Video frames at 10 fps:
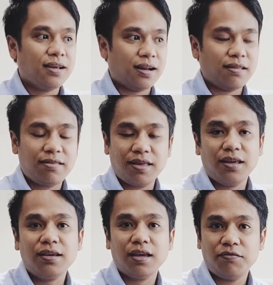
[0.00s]
and I
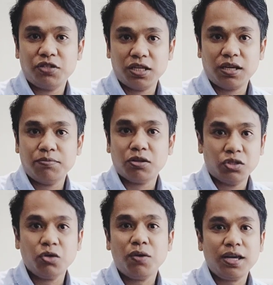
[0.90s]
think if she keeps
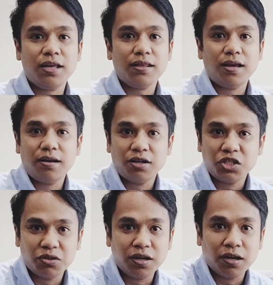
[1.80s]
on doing it, then her
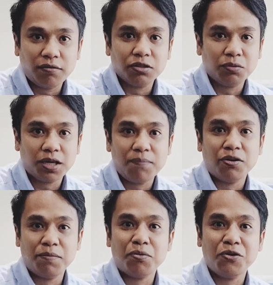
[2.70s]
sugar levels will keep
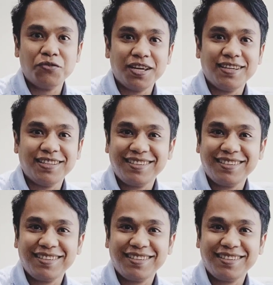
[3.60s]
on improving.